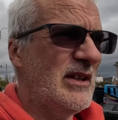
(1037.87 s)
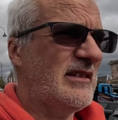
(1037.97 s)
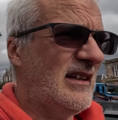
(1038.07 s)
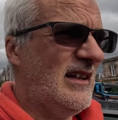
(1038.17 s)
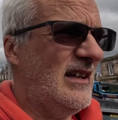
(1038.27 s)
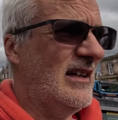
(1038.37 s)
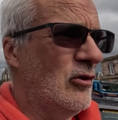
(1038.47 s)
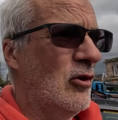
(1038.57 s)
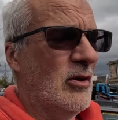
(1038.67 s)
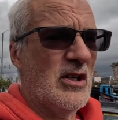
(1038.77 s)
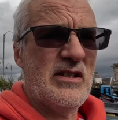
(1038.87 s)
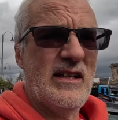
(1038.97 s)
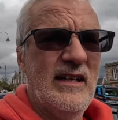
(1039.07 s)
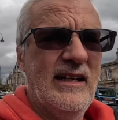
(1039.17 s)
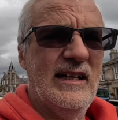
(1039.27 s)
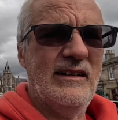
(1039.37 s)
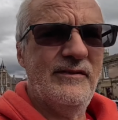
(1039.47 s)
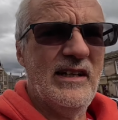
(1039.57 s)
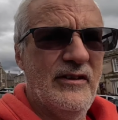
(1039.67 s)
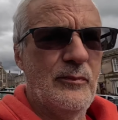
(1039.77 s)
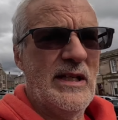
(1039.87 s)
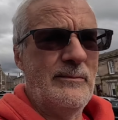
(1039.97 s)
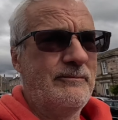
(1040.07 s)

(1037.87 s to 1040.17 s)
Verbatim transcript: but uh, in all honesty I have never been.